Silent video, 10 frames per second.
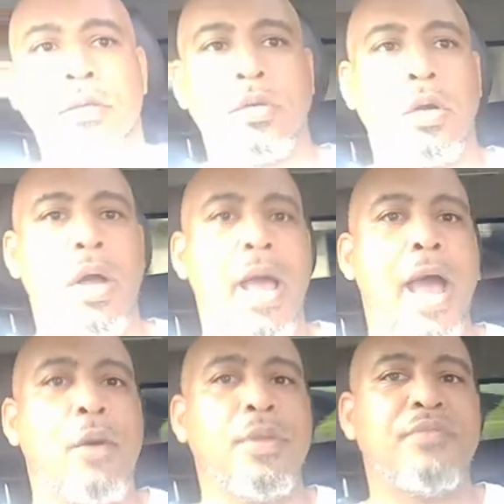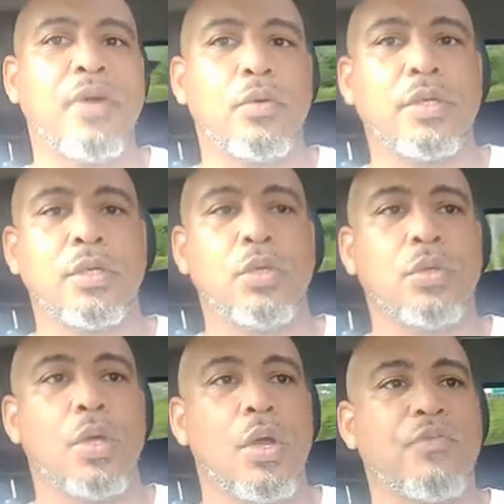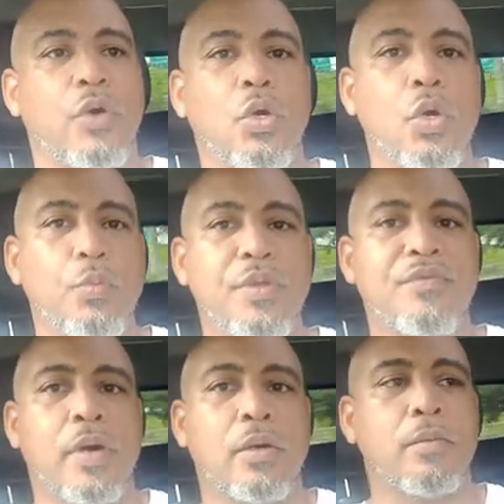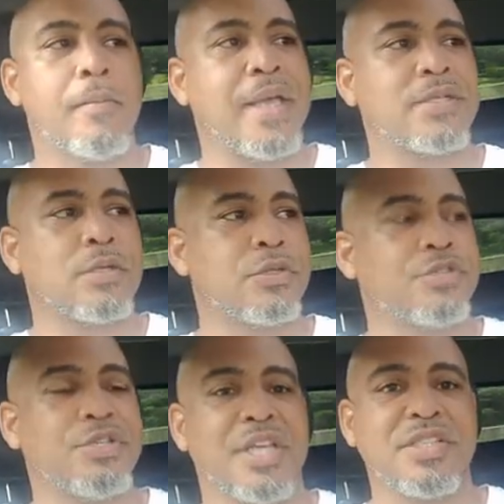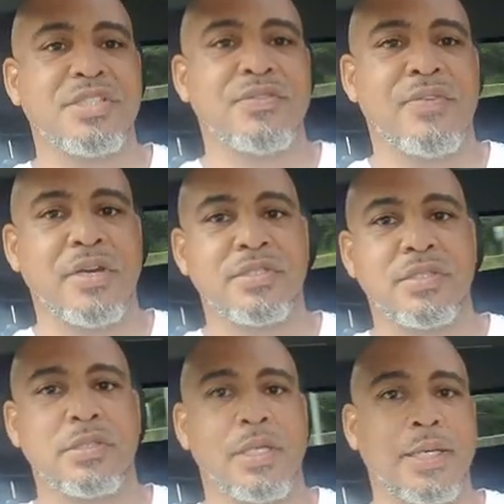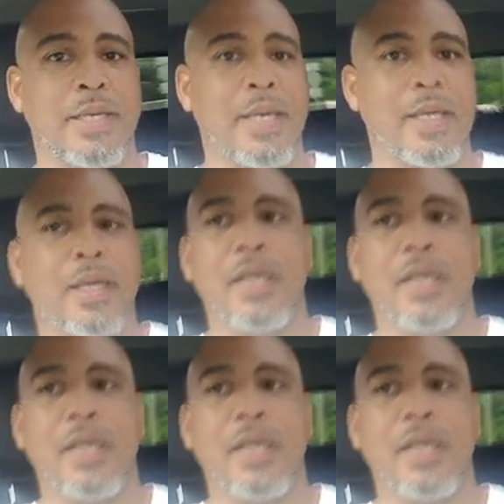you know how we vote and for whom we vote based on traditions versus looking at